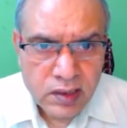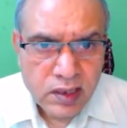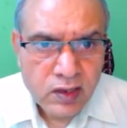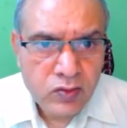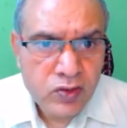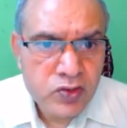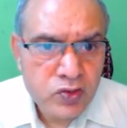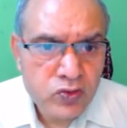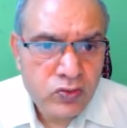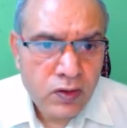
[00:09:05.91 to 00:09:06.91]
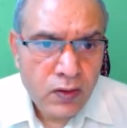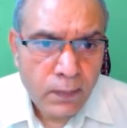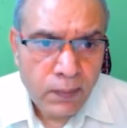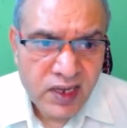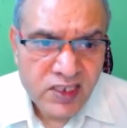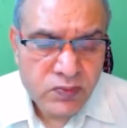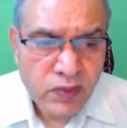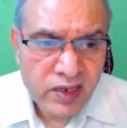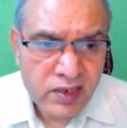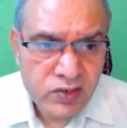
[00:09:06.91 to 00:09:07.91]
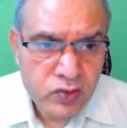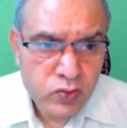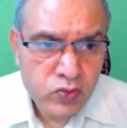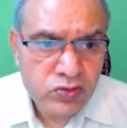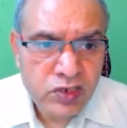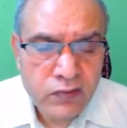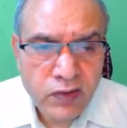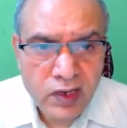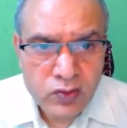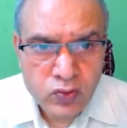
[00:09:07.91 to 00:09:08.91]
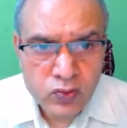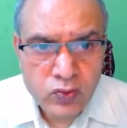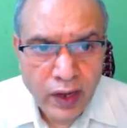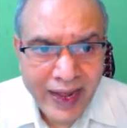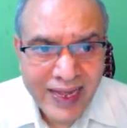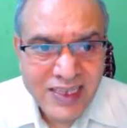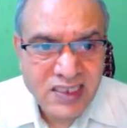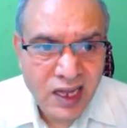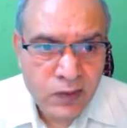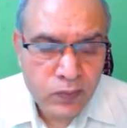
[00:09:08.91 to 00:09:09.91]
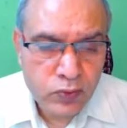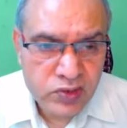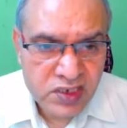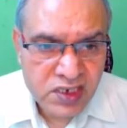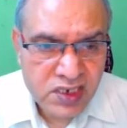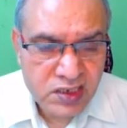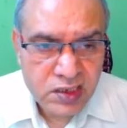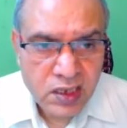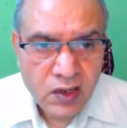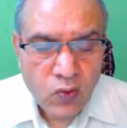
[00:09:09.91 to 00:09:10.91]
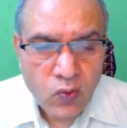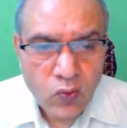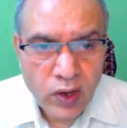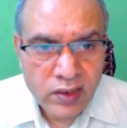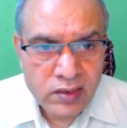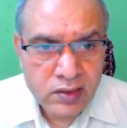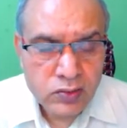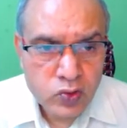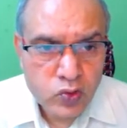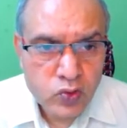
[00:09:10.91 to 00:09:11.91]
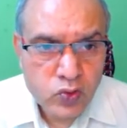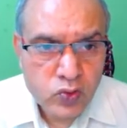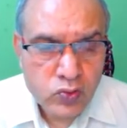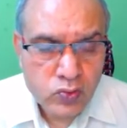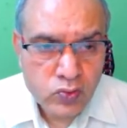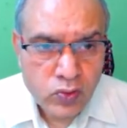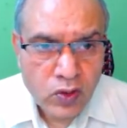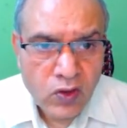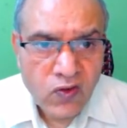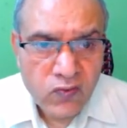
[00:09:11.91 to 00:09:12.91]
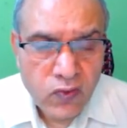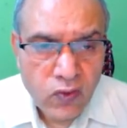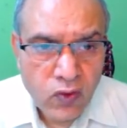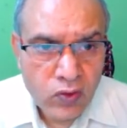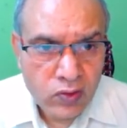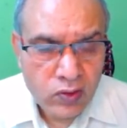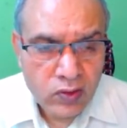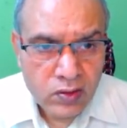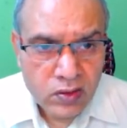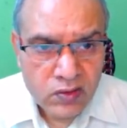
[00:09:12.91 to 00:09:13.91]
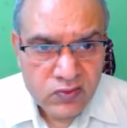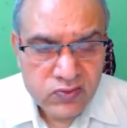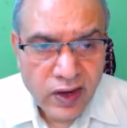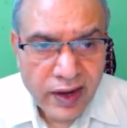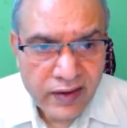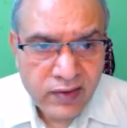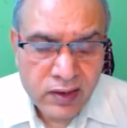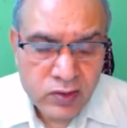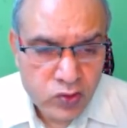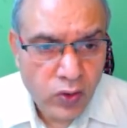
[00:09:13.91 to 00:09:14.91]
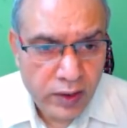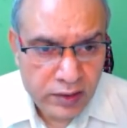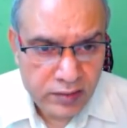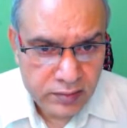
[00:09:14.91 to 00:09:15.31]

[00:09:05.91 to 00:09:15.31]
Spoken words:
equals to plus minus root 3/2 as n proceeds 1, 2, 4, 5 and so on.